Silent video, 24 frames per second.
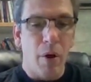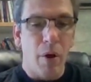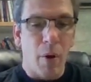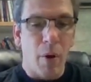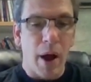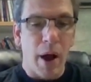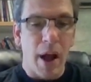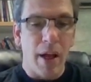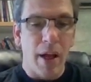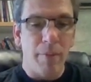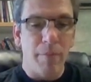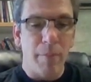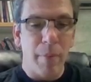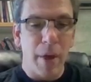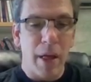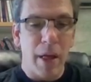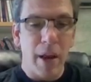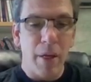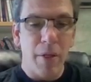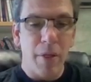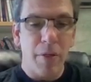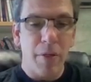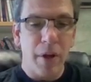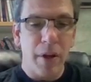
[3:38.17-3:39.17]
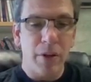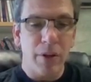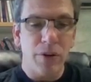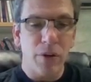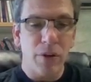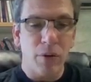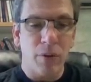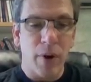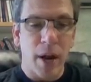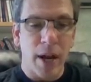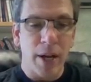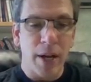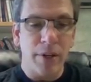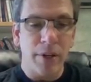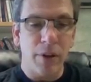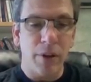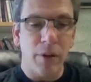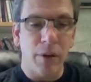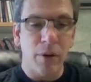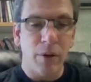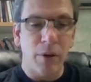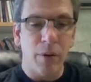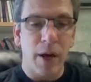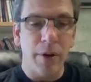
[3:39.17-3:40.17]
Though I have many things to write to
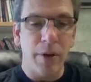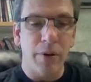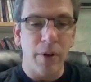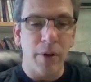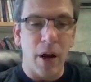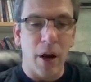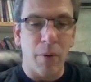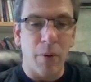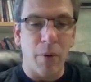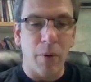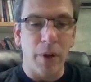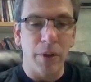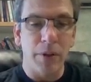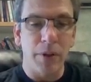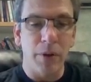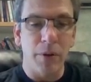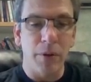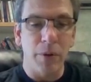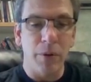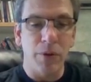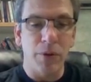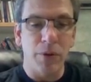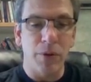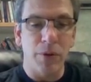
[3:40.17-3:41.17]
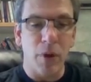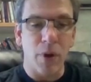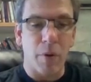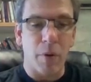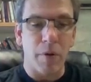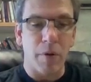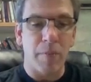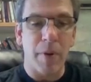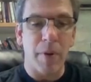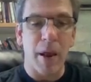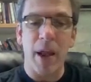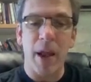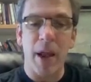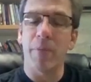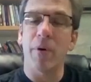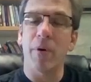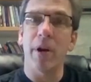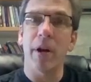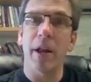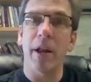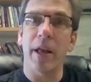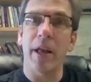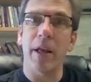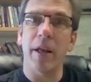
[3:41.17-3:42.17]
you, I do not want to do so with
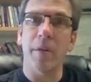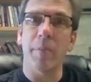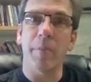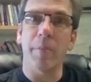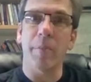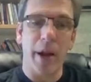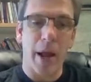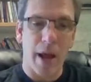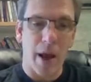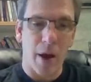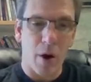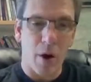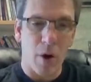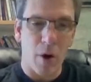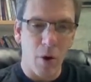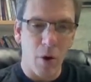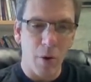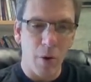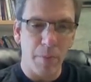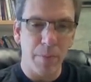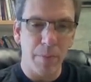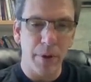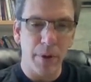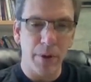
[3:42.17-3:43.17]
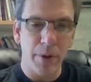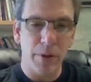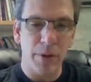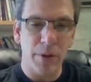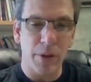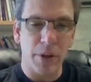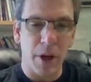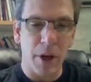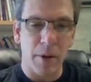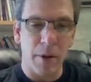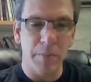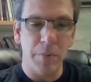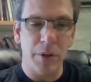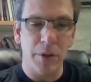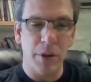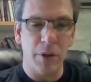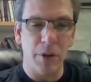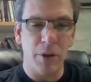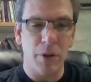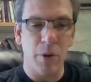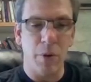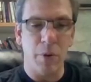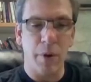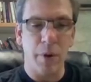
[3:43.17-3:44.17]
paper and ink, but I hope to come to
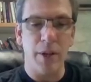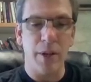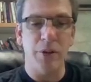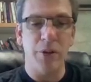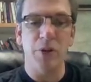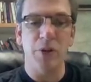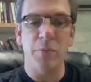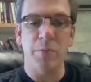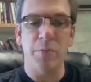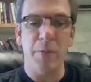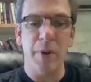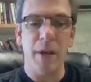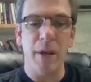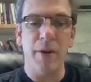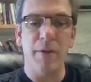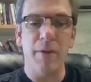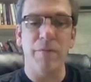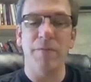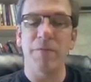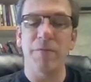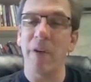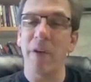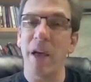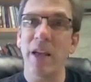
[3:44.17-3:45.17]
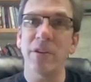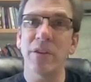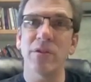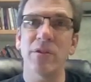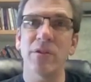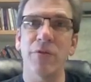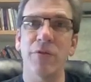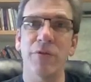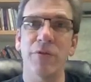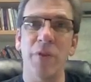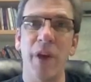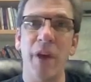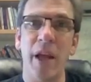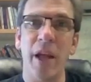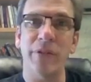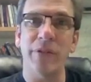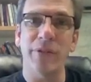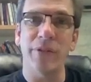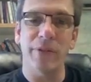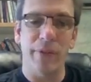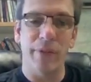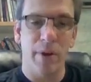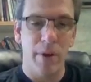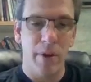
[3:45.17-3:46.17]
you and speak face to
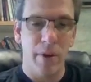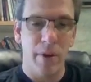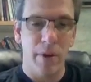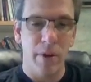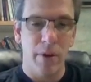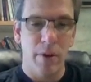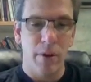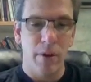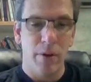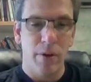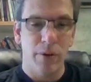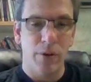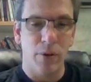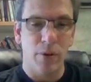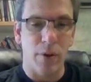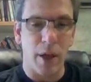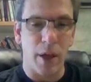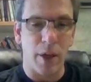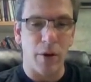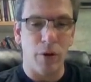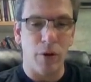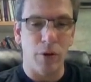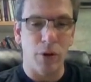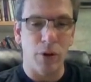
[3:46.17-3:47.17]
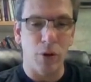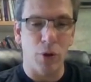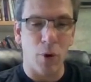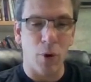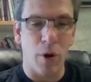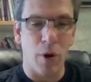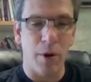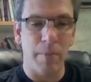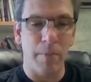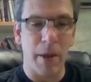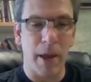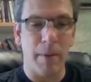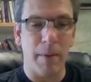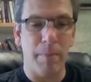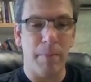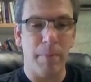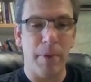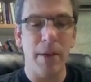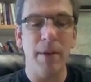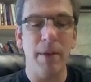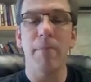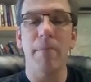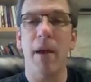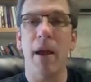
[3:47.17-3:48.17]
face so that your joy may
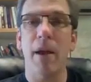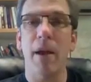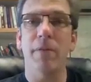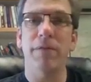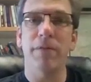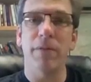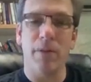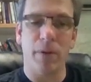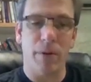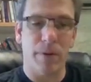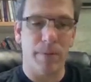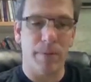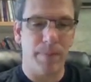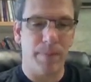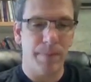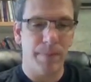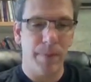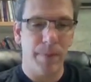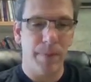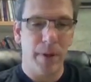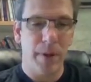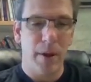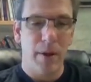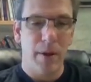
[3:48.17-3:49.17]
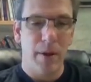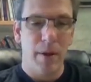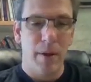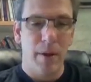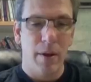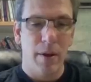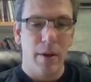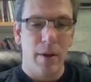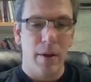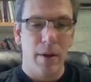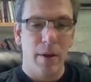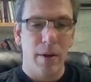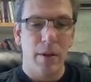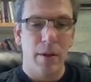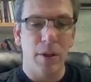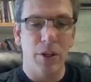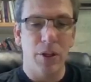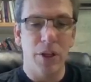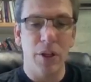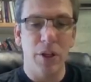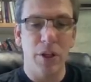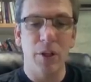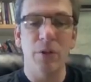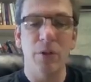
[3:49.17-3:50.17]
be made full. The
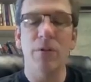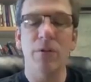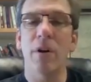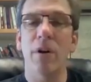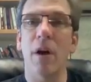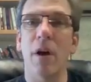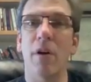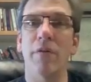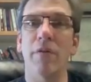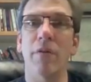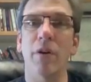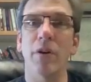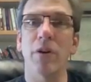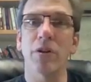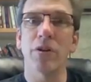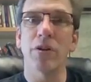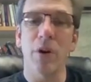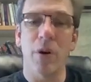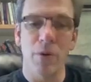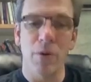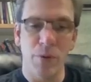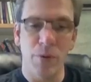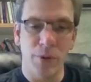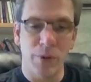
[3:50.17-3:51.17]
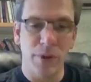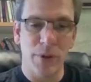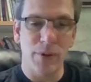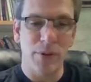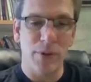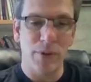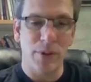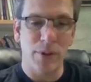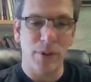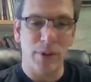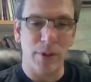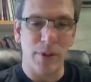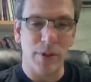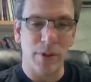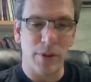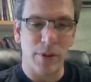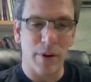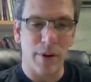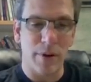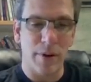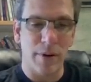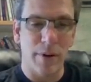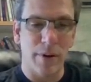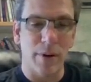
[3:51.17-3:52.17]
children of your chosen
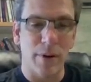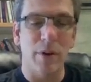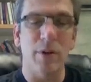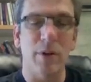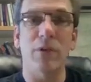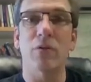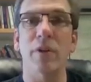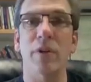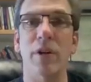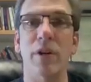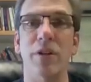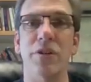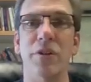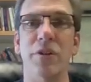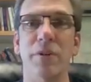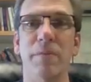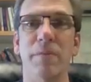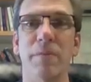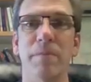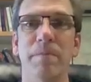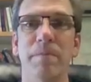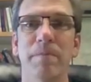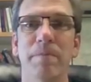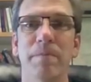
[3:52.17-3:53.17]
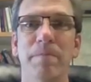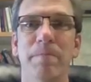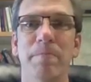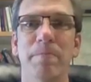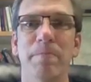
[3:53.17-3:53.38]
sister greet you.